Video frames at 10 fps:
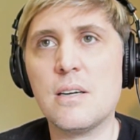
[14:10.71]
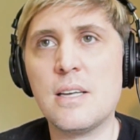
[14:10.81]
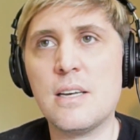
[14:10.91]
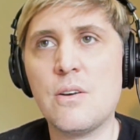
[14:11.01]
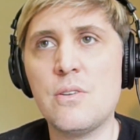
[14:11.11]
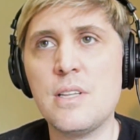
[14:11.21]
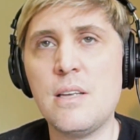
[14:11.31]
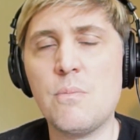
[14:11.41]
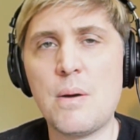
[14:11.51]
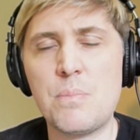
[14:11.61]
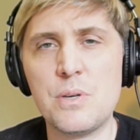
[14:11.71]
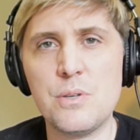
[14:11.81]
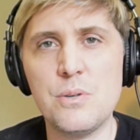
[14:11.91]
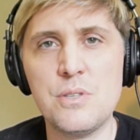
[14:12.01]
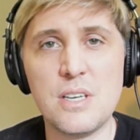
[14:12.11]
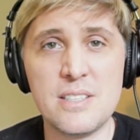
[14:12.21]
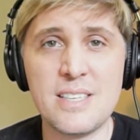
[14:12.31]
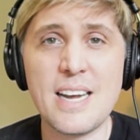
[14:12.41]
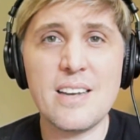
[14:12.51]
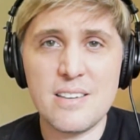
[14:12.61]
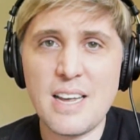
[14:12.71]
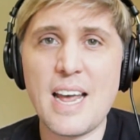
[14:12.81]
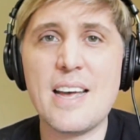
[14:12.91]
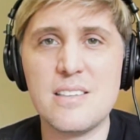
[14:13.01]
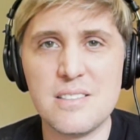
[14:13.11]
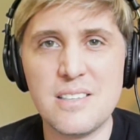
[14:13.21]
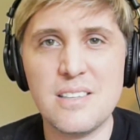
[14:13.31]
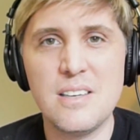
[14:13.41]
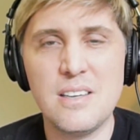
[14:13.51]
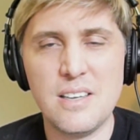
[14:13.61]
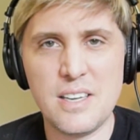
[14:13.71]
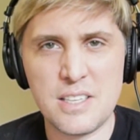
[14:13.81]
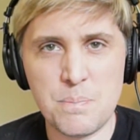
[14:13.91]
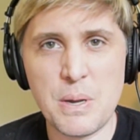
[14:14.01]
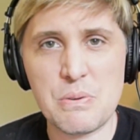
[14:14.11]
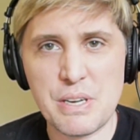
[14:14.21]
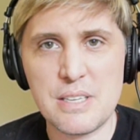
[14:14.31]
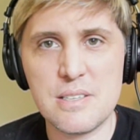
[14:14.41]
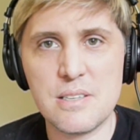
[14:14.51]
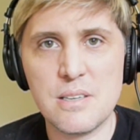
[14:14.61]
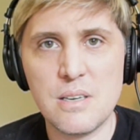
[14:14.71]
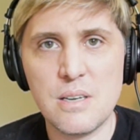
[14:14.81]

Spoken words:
can only reproduce a second-hand experience,